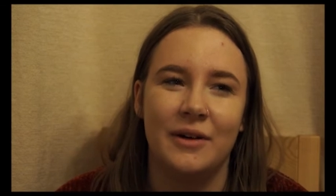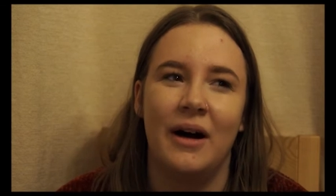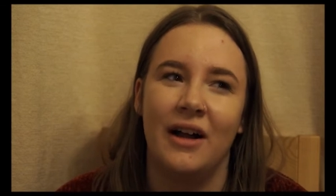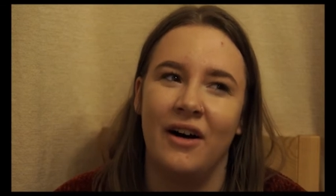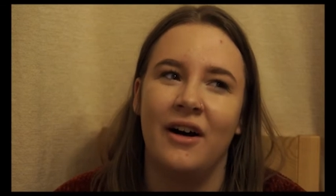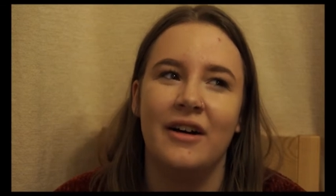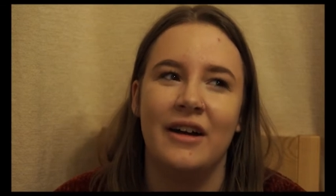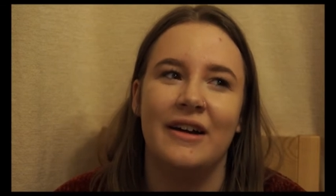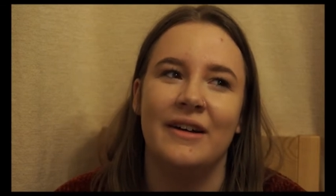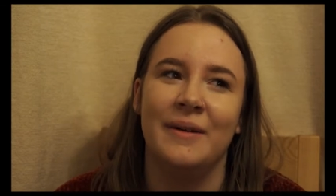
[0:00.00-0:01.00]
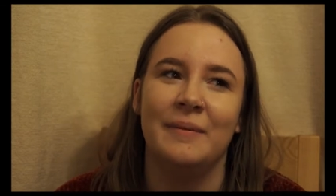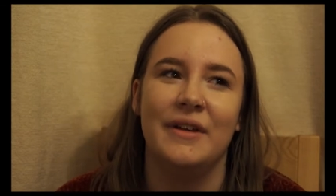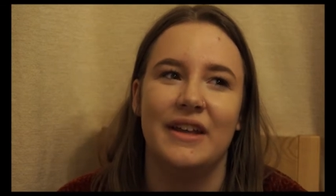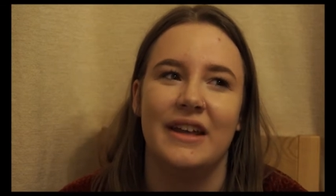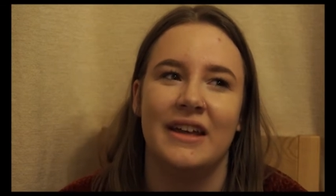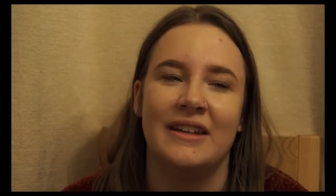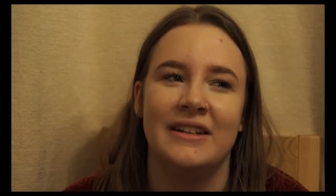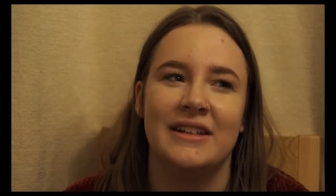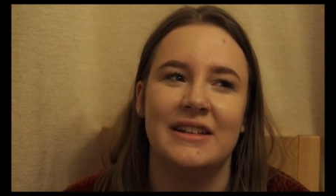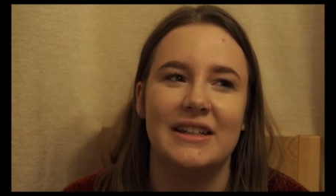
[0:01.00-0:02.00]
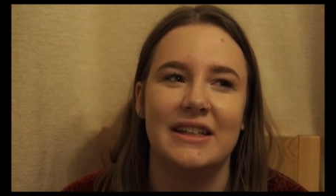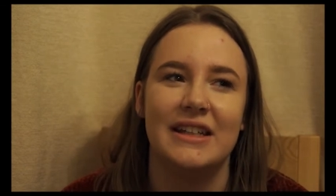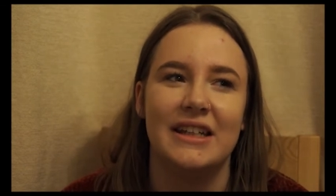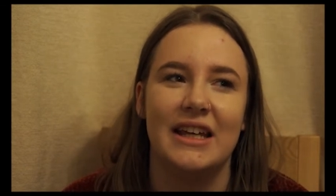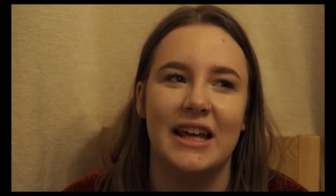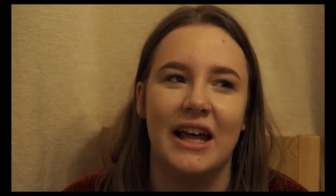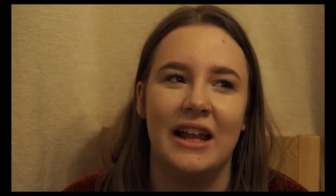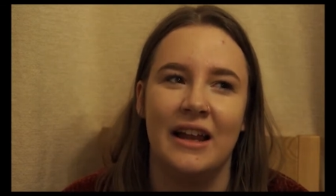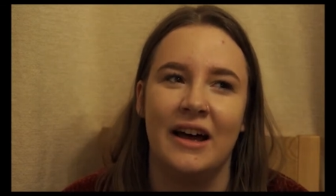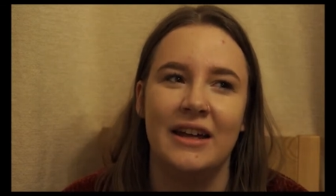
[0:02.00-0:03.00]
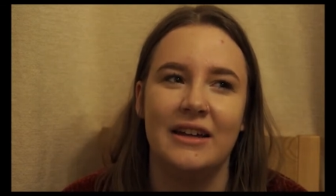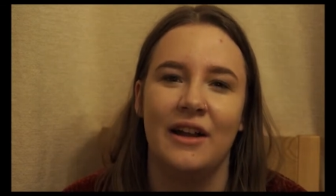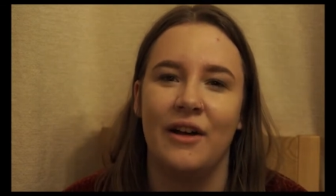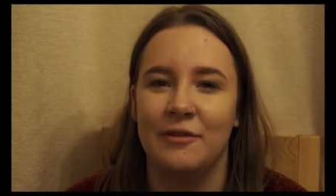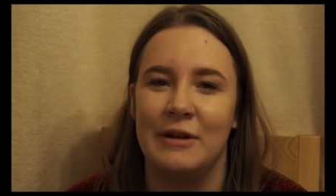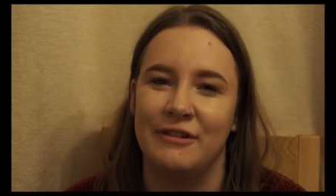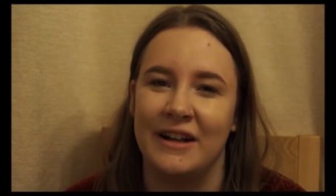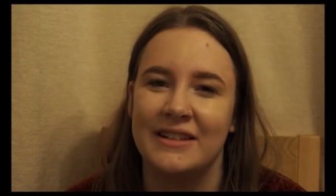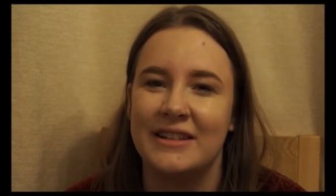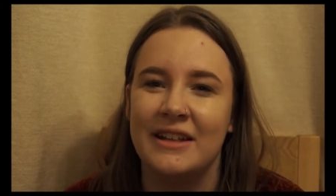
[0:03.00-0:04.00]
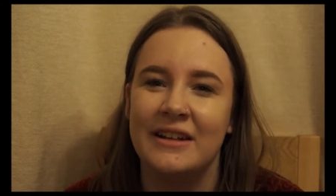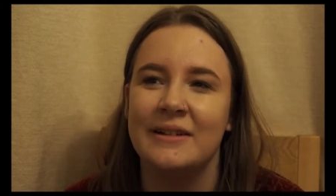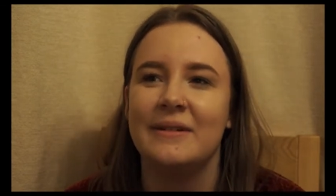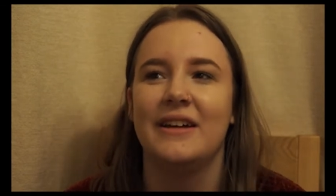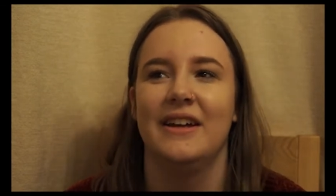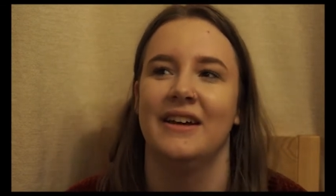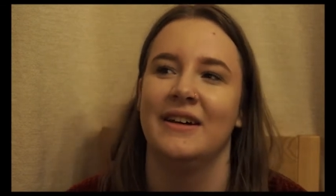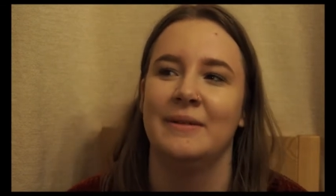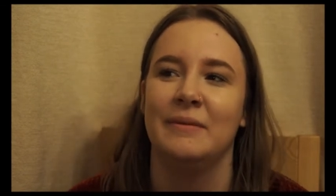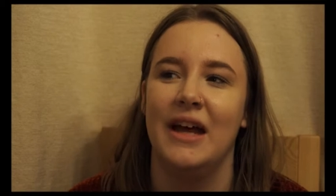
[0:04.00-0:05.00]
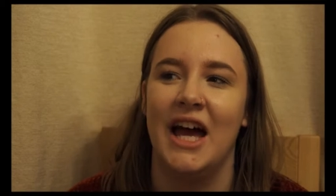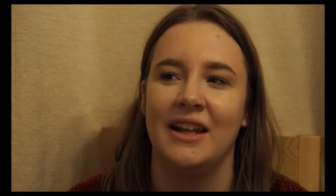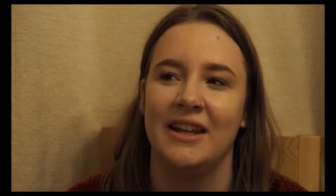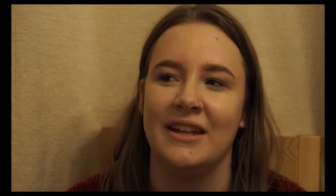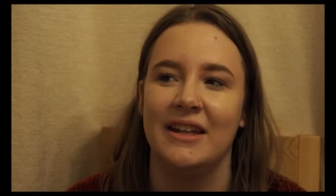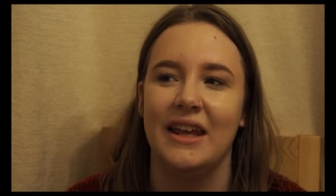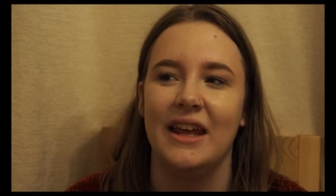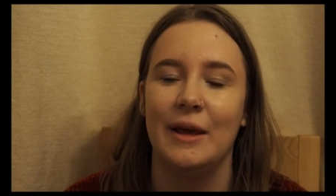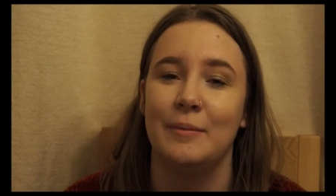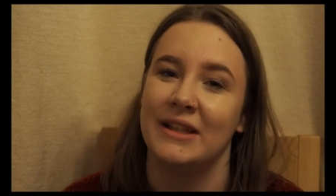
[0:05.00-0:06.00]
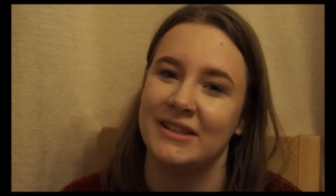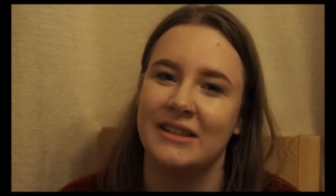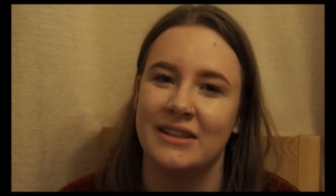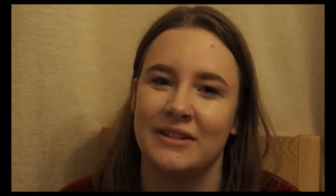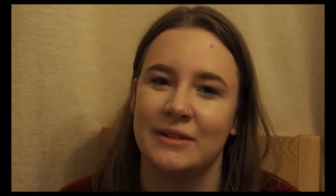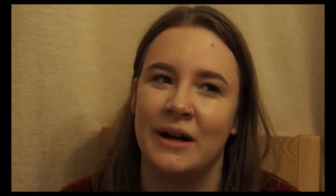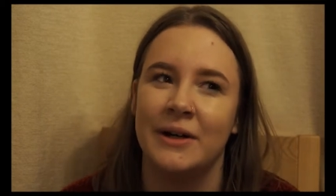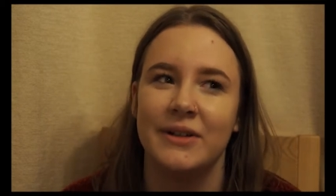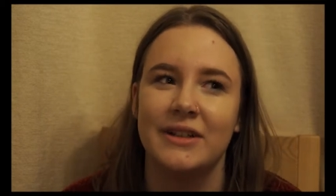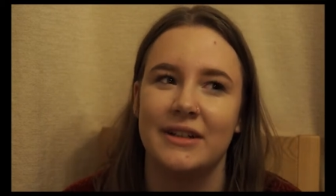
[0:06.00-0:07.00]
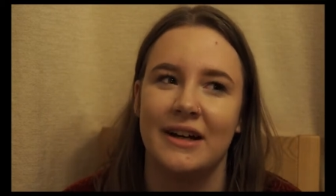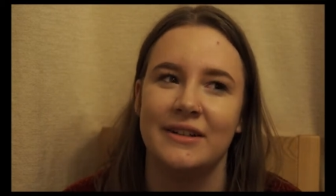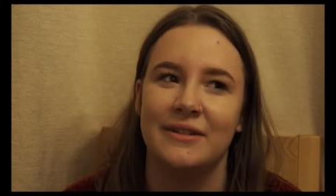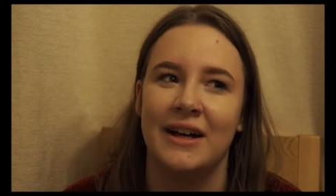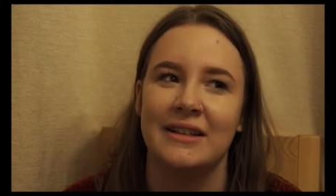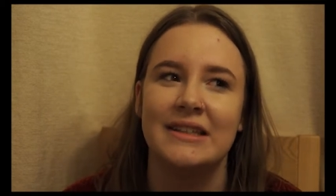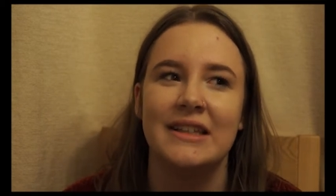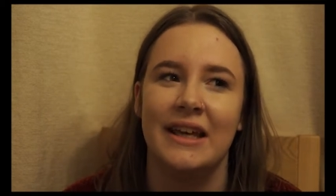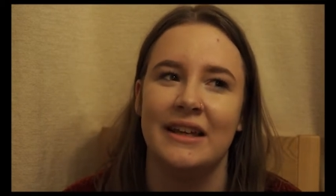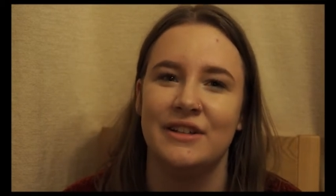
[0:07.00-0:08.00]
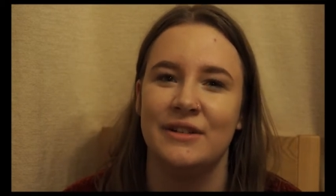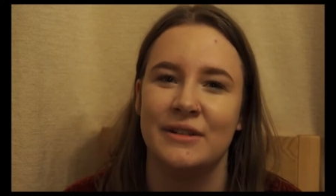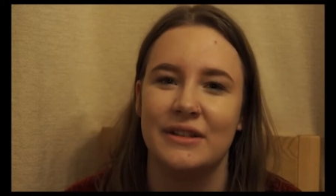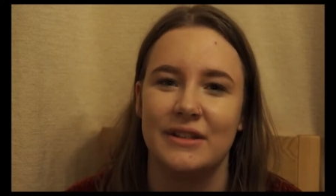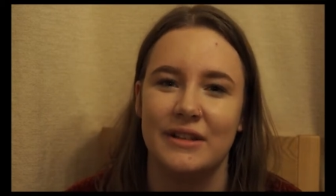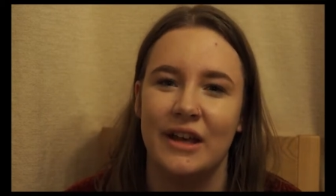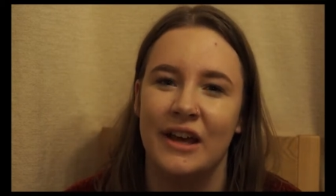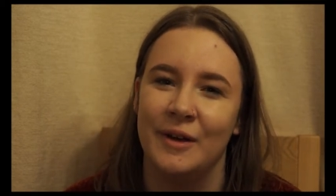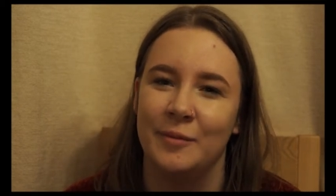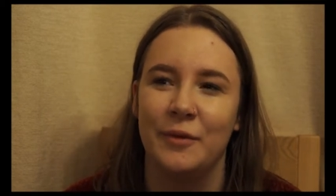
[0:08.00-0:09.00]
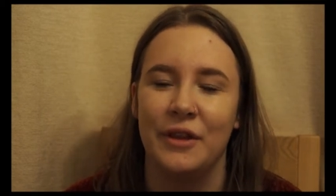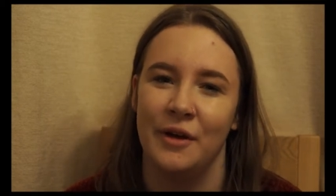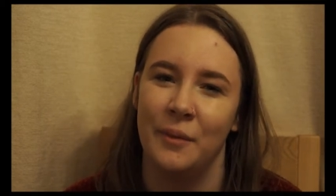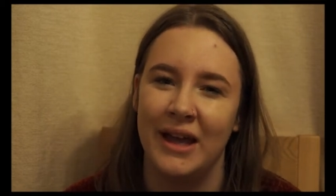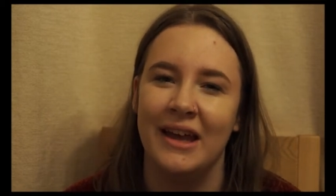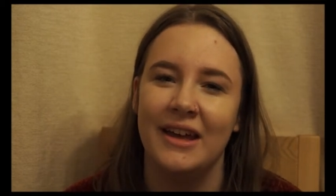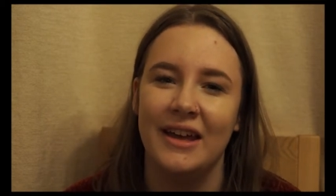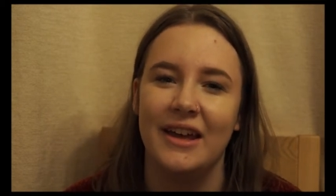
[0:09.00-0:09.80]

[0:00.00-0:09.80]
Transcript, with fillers: quite a lot, um, and uh, like a lot of my friends do, um, and my sister as well kind of has issues um, with her weight.